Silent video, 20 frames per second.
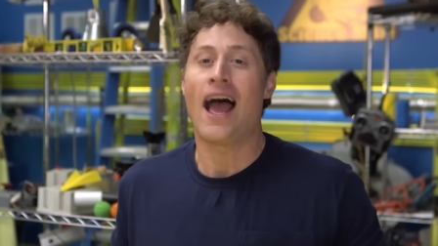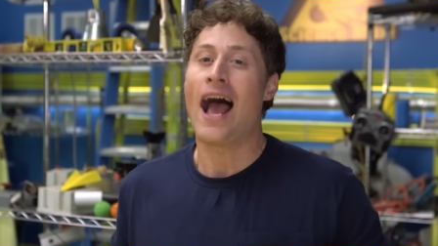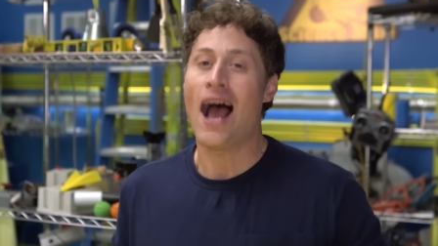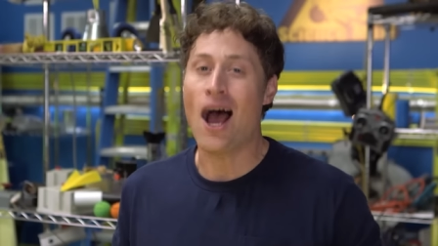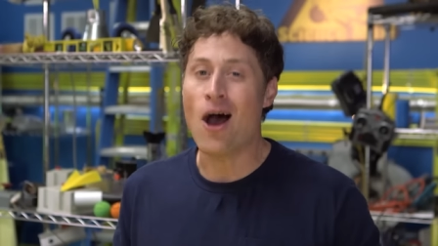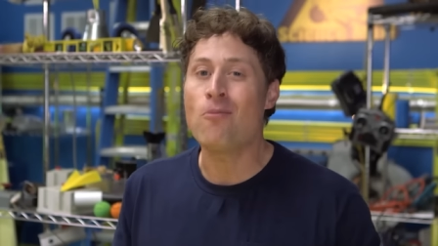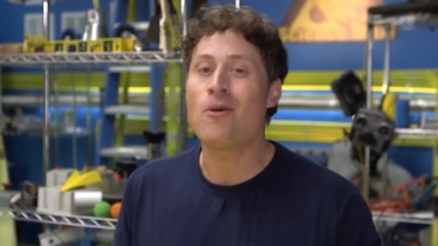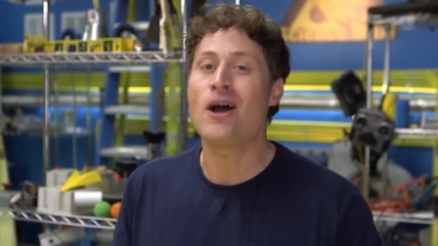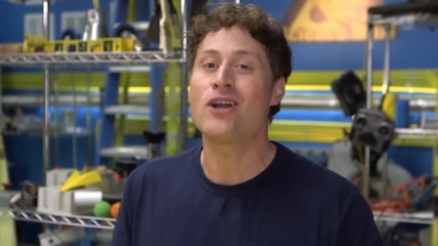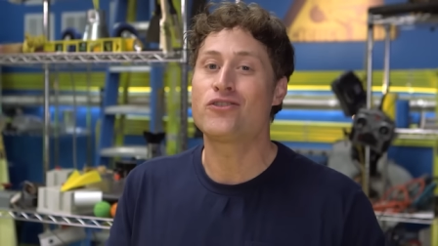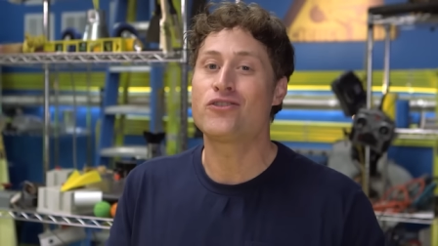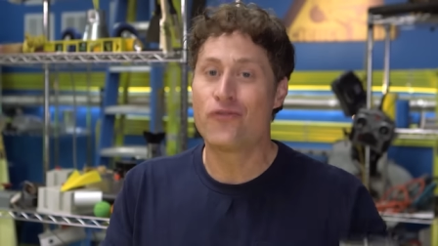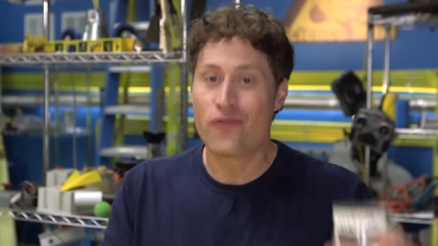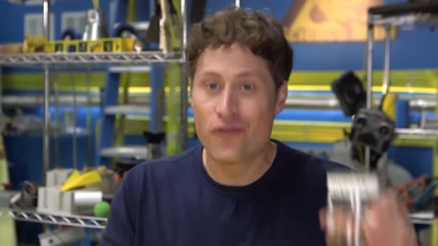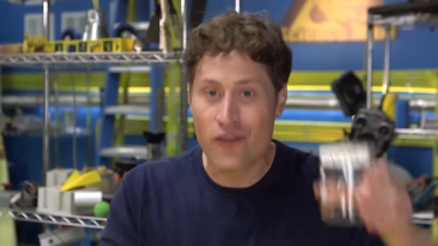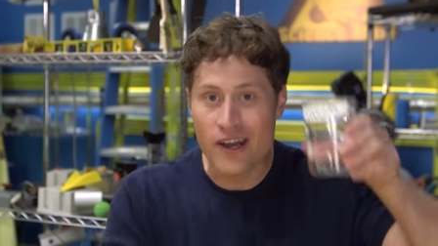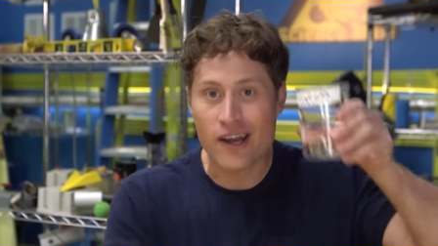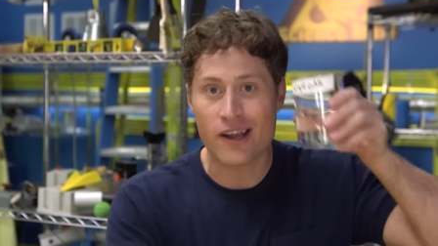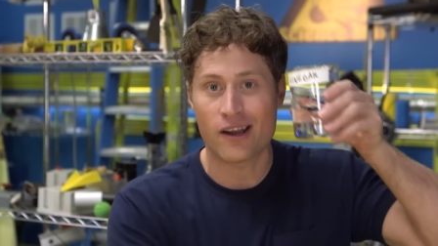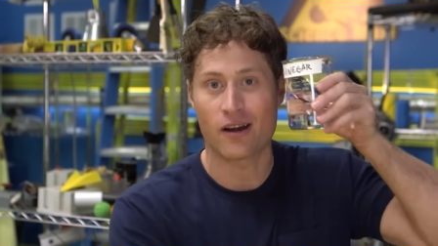how much
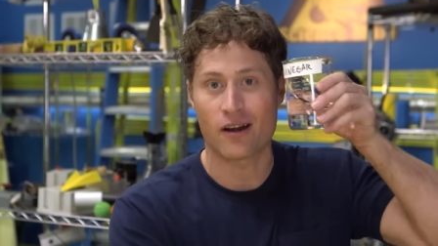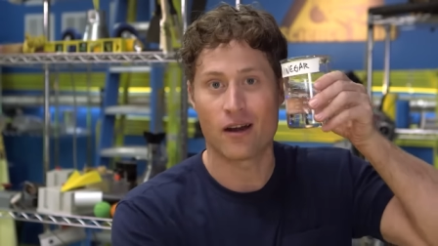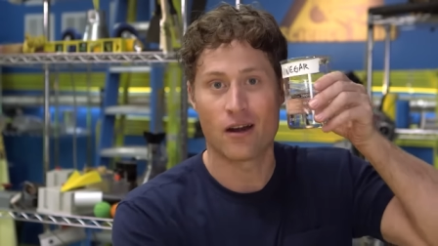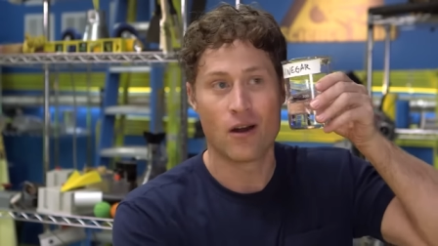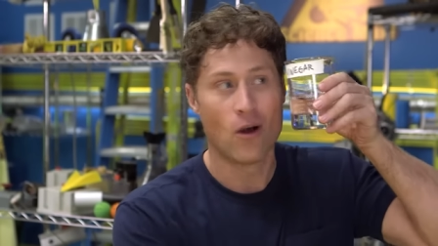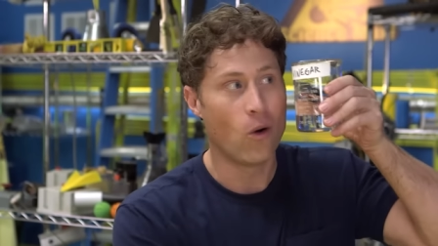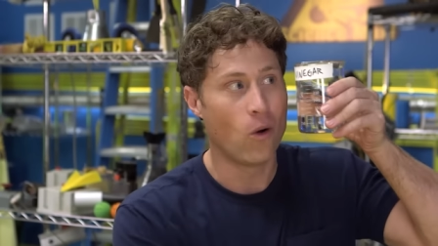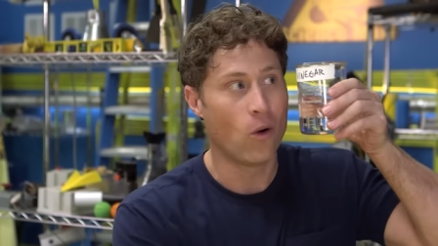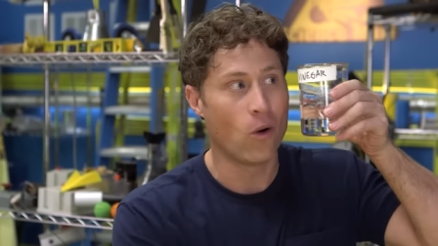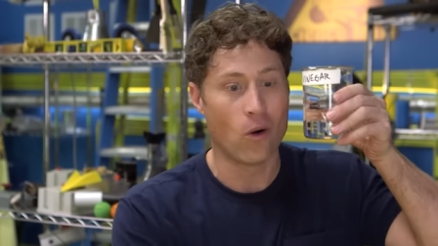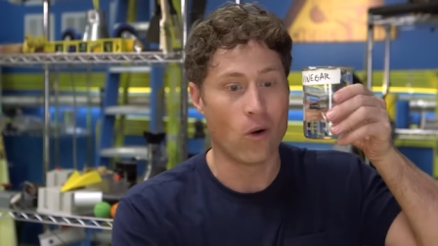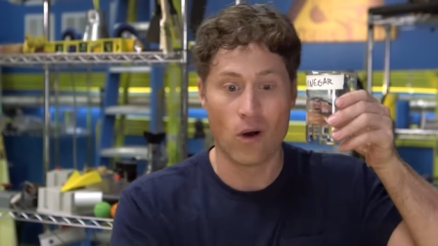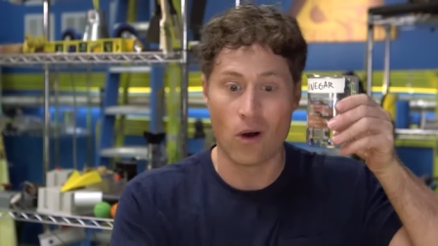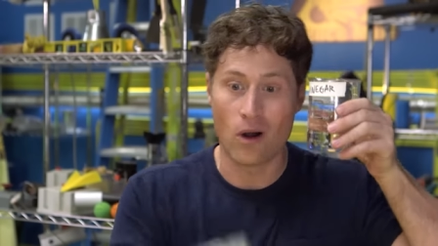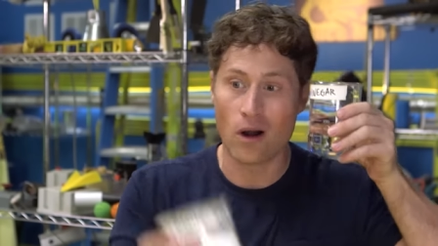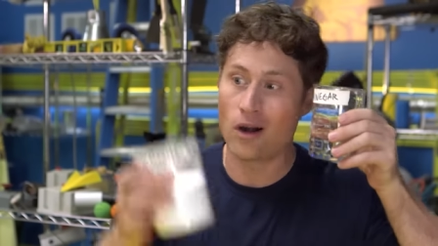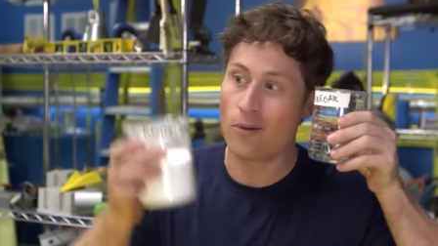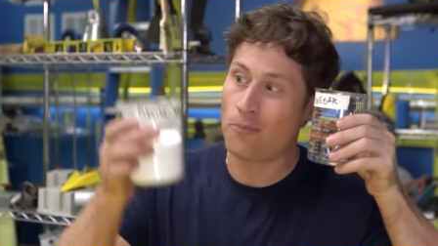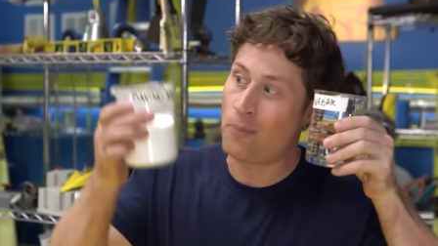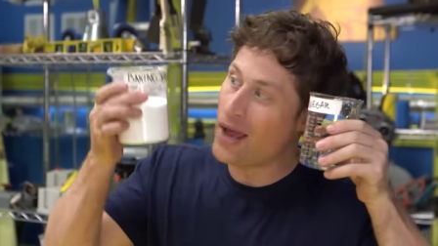vinegar
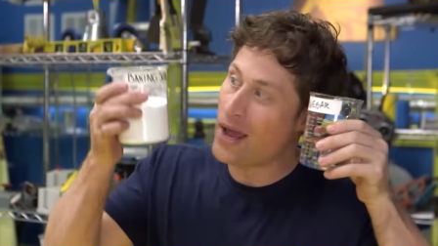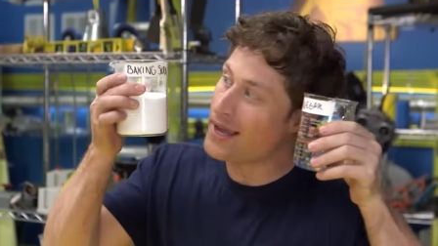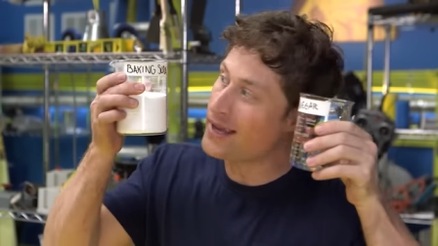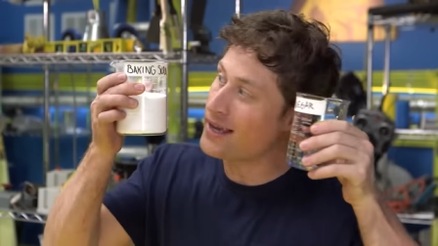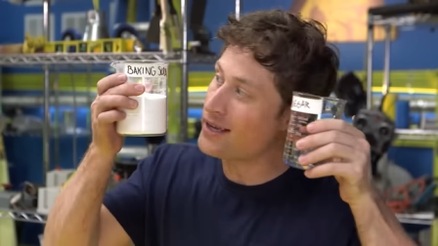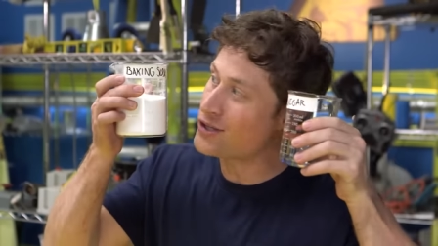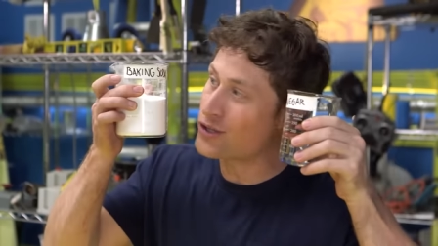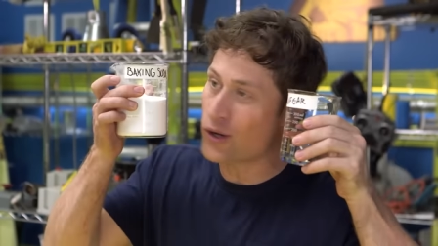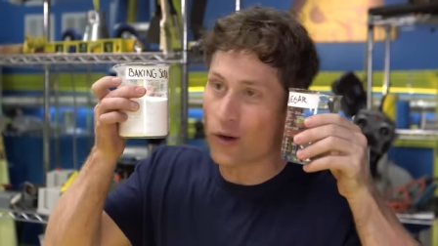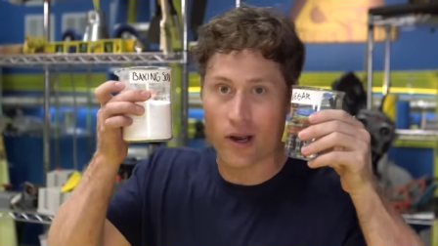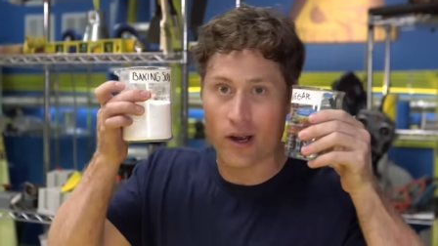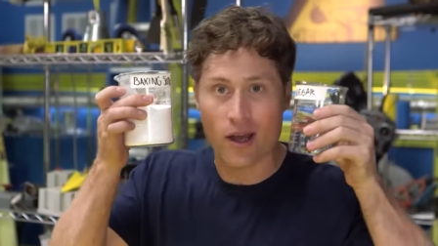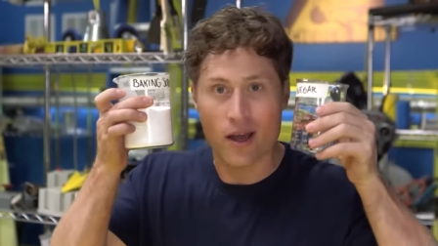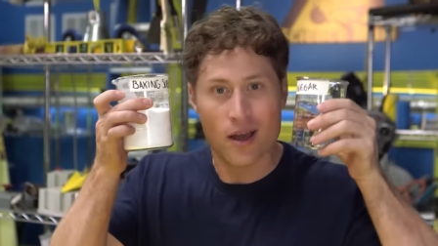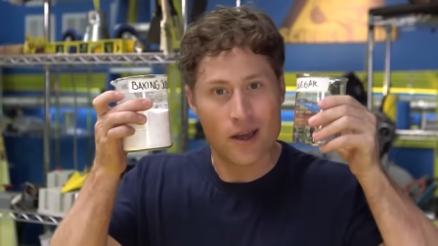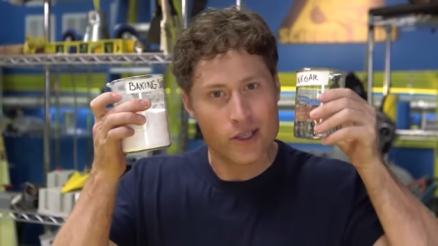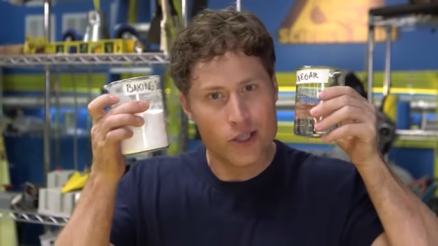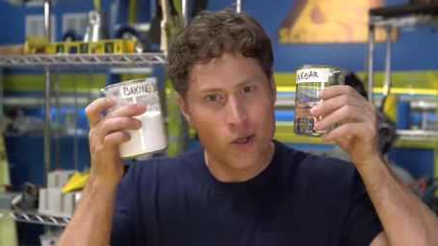or baking soda